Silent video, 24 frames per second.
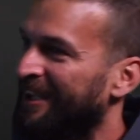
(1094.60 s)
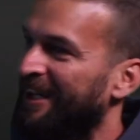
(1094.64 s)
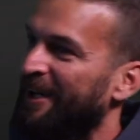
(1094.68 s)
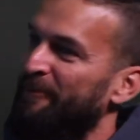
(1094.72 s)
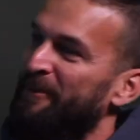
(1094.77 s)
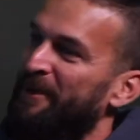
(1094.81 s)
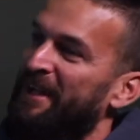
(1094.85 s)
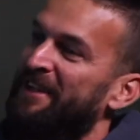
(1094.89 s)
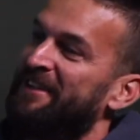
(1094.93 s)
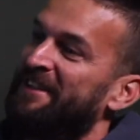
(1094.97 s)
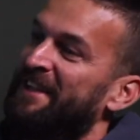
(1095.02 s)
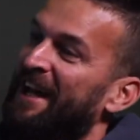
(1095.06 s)
I
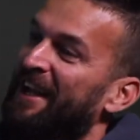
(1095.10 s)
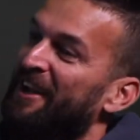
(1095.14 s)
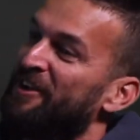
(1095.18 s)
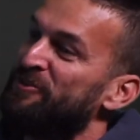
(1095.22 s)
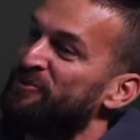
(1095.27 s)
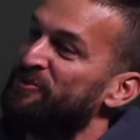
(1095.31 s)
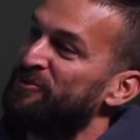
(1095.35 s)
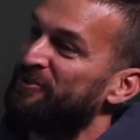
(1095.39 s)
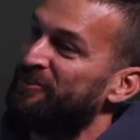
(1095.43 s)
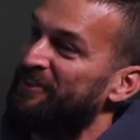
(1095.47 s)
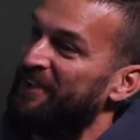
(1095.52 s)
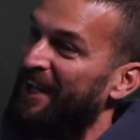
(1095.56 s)
mean,
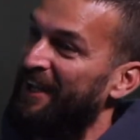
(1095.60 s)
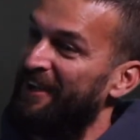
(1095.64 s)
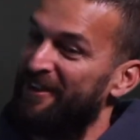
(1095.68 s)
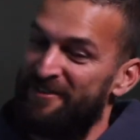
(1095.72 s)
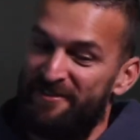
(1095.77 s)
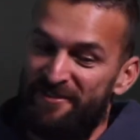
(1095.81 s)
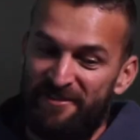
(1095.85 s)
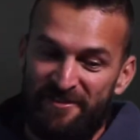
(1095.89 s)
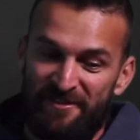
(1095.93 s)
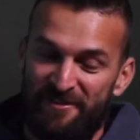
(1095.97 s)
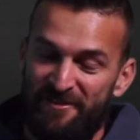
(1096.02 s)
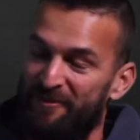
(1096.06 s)

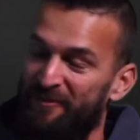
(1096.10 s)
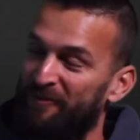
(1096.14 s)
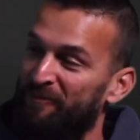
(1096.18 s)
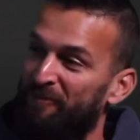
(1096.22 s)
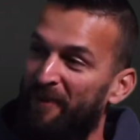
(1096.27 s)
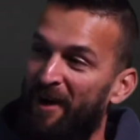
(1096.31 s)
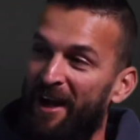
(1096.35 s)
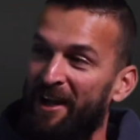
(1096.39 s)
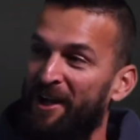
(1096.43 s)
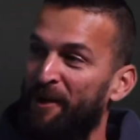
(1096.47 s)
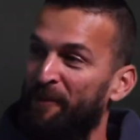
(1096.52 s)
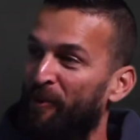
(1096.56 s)
Dallas,
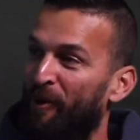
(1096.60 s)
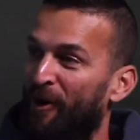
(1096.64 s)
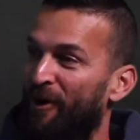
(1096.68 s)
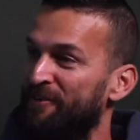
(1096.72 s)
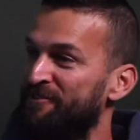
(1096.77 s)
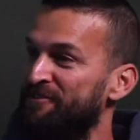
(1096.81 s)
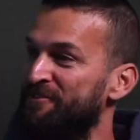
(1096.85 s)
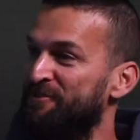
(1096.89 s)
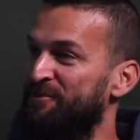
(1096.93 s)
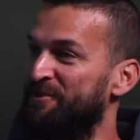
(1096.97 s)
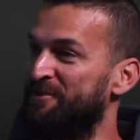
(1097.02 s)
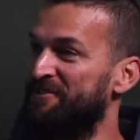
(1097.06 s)
Micah
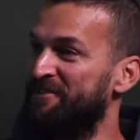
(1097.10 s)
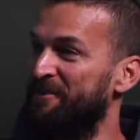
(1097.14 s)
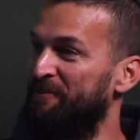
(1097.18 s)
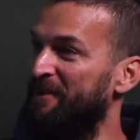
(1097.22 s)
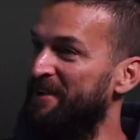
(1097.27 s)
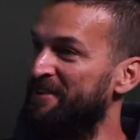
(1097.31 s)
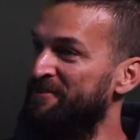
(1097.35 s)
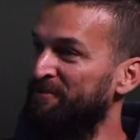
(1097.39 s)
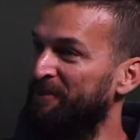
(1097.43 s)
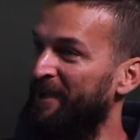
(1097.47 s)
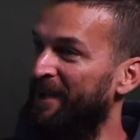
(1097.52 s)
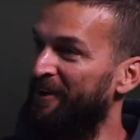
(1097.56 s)
Parsons was the
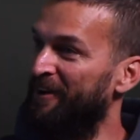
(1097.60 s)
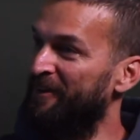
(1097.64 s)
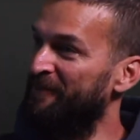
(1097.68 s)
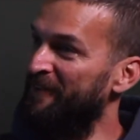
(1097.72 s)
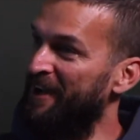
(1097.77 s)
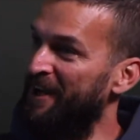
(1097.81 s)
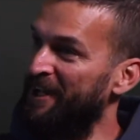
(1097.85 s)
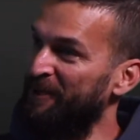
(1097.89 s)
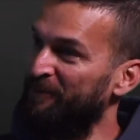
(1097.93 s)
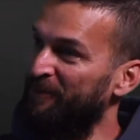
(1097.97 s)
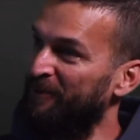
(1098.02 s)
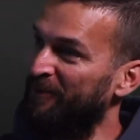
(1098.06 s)
best player
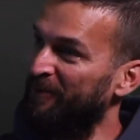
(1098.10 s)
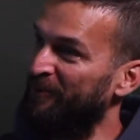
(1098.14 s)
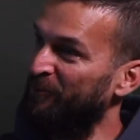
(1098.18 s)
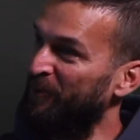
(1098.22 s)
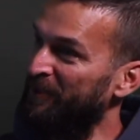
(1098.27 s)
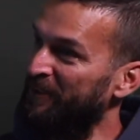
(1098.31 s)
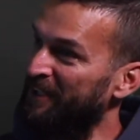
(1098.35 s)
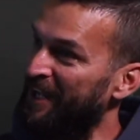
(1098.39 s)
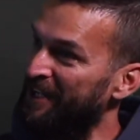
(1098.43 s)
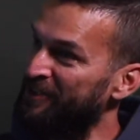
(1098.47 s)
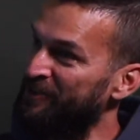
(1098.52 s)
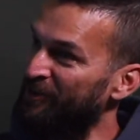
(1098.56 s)
available
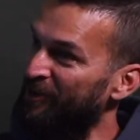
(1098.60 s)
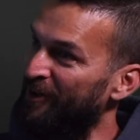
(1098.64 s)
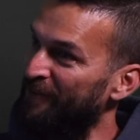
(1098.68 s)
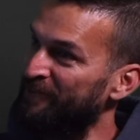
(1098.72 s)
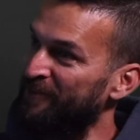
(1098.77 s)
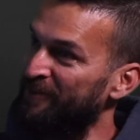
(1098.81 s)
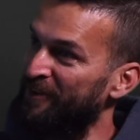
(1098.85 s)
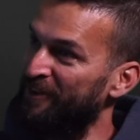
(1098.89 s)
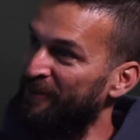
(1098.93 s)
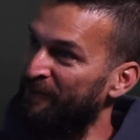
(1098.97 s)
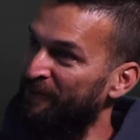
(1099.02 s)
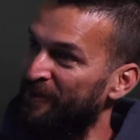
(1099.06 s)
when they
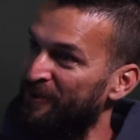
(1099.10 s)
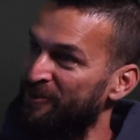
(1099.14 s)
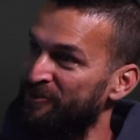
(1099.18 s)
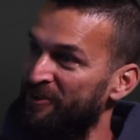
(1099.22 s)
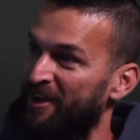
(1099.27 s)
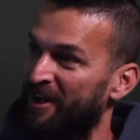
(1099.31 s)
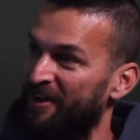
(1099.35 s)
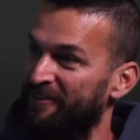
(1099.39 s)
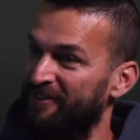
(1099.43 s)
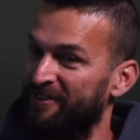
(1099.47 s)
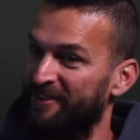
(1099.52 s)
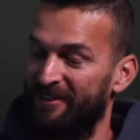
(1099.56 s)
drafted in the first
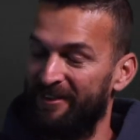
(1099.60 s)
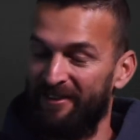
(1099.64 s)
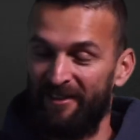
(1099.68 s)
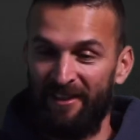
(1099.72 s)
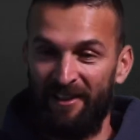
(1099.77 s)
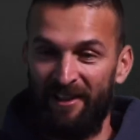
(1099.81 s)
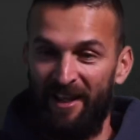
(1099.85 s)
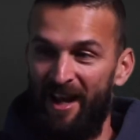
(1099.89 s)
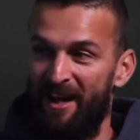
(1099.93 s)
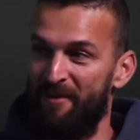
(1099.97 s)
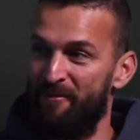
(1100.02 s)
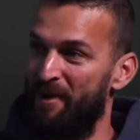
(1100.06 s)
round.
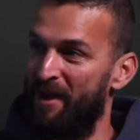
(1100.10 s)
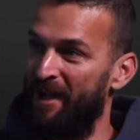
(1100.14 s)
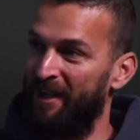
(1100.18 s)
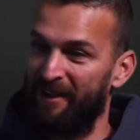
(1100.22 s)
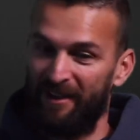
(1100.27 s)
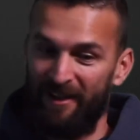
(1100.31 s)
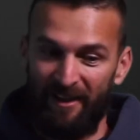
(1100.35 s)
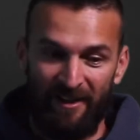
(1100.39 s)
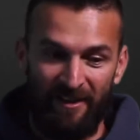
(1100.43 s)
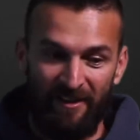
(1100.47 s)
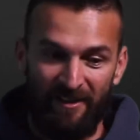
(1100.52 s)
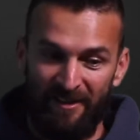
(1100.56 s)
The
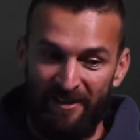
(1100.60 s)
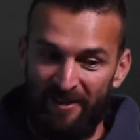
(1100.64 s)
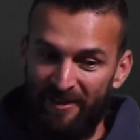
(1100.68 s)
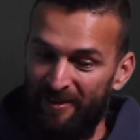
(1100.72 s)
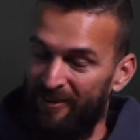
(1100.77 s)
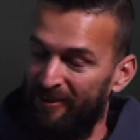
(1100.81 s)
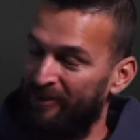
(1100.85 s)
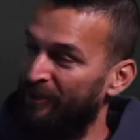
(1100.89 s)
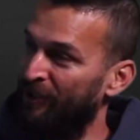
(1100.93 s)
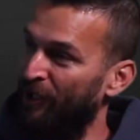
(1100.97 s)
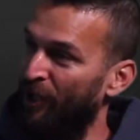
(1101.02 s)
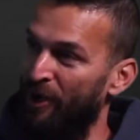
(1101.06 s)
linebacker,
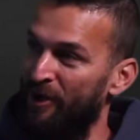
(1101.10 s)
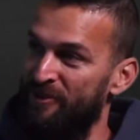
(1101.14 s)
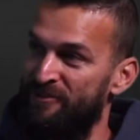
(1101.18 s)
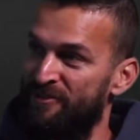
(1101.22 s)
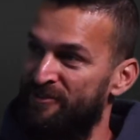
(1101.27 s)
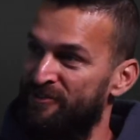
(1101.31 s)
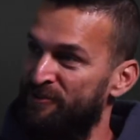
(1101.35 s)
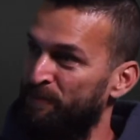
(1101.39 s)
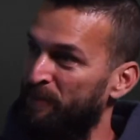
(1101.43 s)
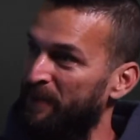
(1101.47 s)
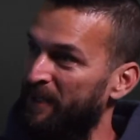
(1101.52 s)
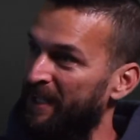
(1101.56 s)
loads
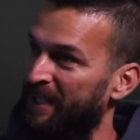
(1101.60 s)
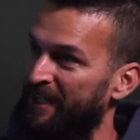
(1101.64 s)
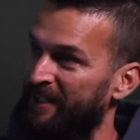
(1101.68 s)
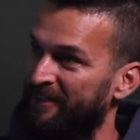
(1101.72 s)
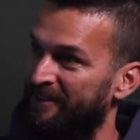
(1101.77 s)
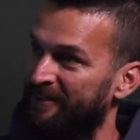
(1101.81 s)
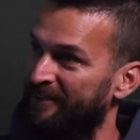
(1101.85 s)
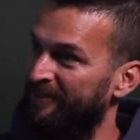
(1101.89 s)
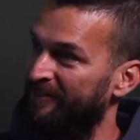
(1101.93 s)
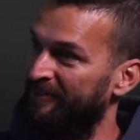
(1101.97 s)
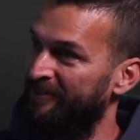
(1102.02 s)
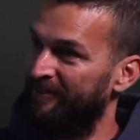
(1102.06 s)
of
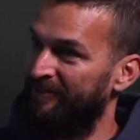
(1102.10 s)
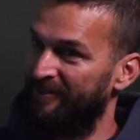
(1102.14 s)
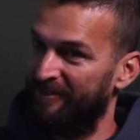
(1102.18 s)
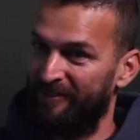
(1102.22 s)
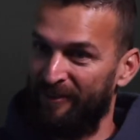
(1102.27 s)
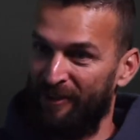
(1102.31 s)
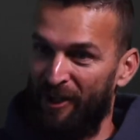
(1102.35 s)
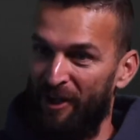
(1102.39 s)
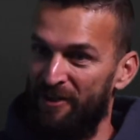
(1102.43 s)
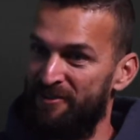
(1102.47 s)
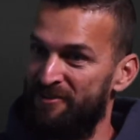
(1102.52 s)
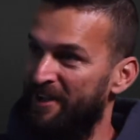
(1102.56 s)
speed,
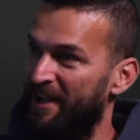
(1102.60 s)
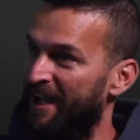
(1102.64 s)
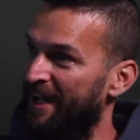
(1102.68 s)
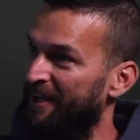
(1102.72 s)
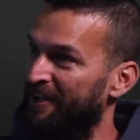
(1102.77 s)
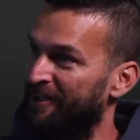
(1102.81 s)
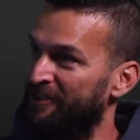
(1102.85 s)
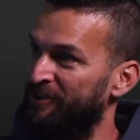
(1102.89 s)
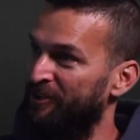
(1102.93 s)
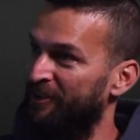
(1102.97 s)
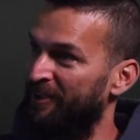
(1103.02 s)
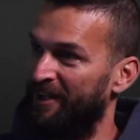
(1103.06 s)
loads of
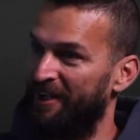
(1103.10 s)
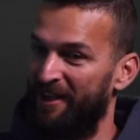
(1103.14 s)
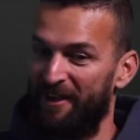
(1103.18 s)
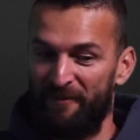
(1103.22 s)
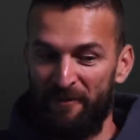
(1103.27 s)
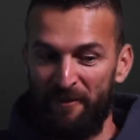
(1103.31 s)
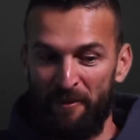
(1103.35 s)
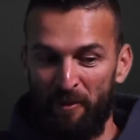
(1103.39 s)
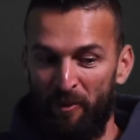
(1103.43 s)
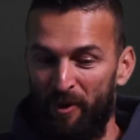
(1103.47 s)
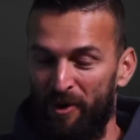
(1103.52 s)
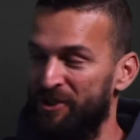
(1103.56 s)
attitude. I don't know
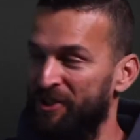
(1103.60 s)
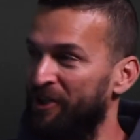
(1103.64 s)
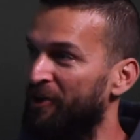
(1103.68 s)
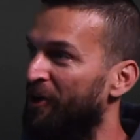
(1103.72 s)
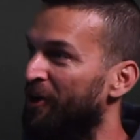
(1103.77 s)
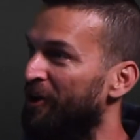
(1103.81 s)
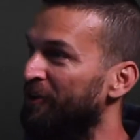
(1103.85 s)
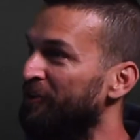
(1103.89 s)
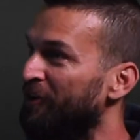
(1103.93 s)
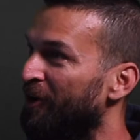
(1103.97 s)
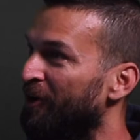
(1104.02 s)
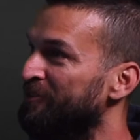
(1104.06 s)
if you're watching
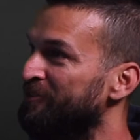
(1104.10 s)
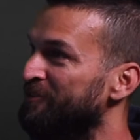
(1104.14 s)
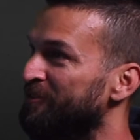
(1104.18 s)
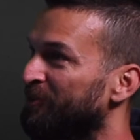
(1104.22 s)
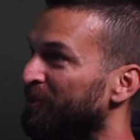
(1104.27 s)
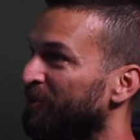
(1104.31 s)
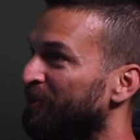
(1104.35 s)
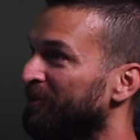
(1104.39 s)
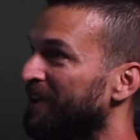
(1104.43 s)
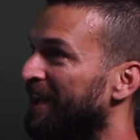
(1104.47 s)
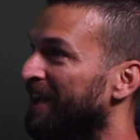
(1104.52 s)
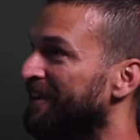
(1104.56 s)
Hard Knocks at
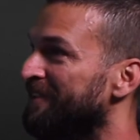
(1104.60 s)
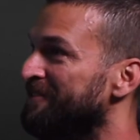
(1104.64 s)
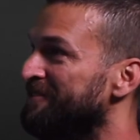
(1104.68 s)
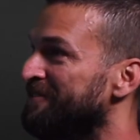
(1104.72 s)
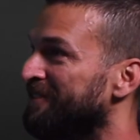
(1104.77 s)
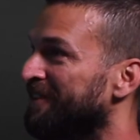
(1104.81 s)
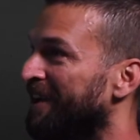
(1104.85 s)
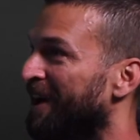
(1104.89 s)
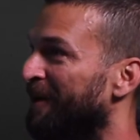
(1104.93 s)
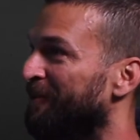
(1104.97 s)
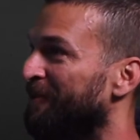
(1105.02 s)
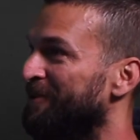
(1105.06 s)
all,
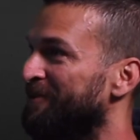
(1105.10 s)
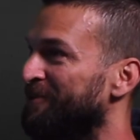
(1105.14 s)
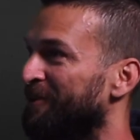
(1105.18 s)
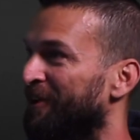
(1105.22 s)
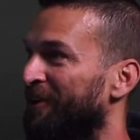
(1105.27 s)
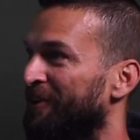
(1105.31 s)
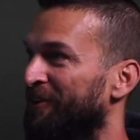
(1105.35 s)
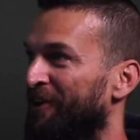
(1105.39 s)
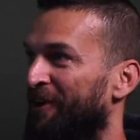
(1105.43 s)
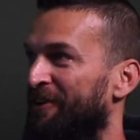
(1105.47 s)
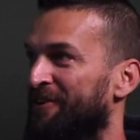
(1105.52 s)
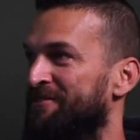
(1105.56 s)
Dallas Cowboys
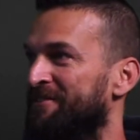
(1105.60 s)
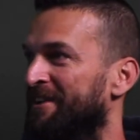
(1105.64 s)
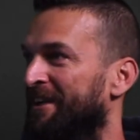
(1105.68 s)
Hard Knocks.